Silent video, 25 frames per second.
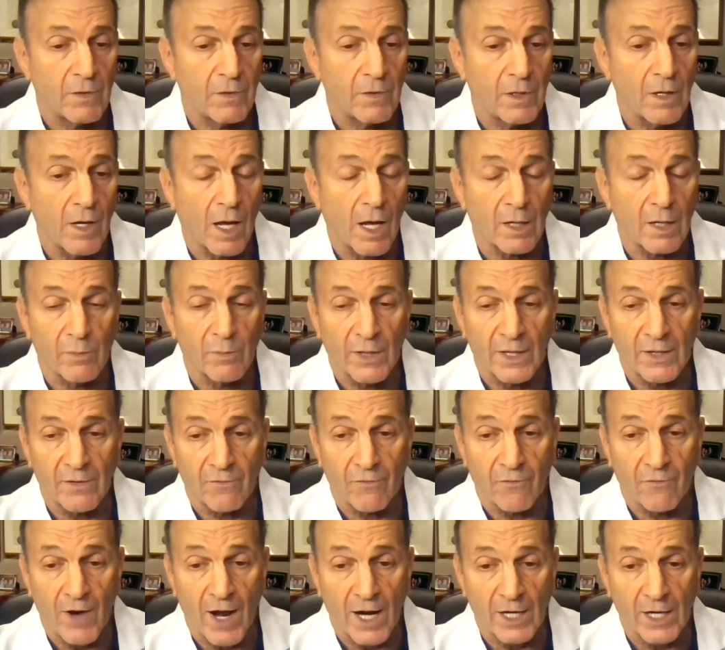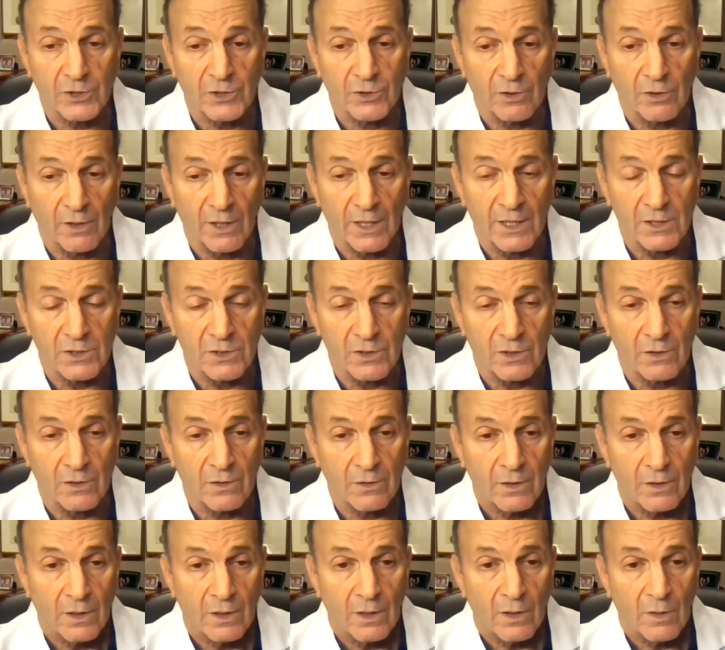non-ablative fractional laser
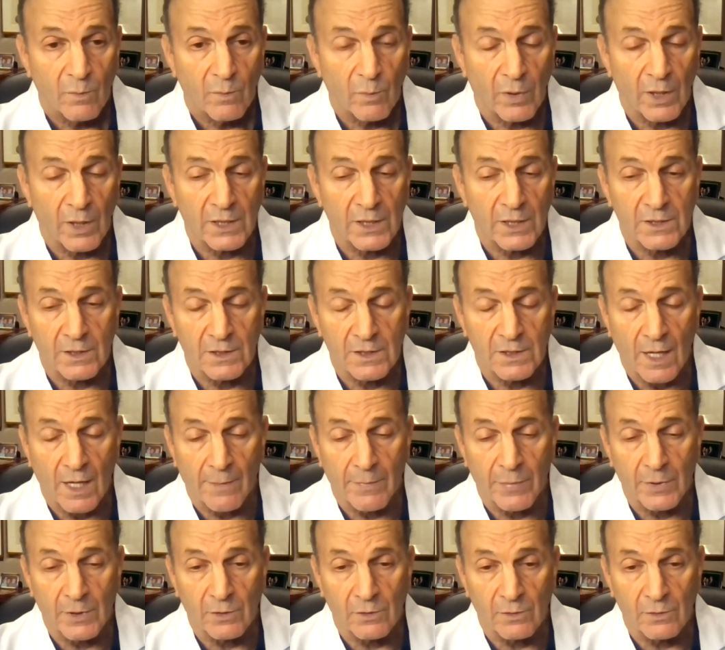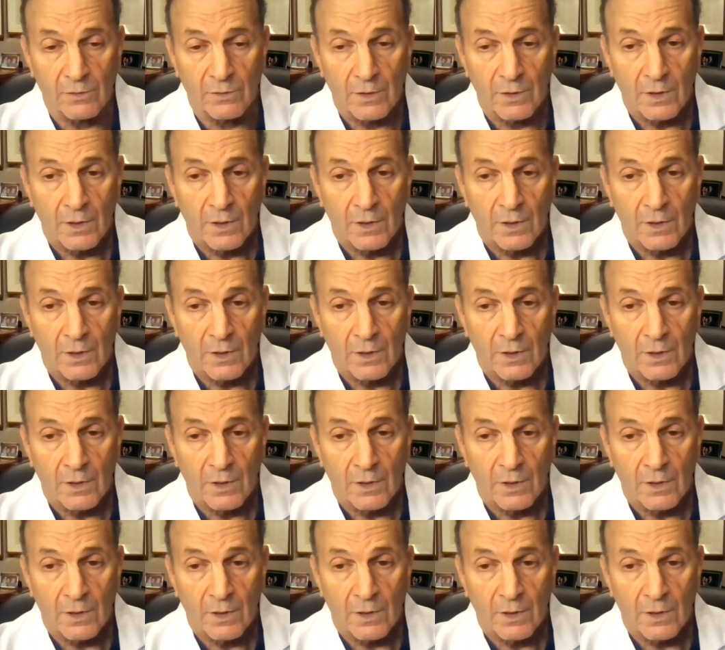plus the topical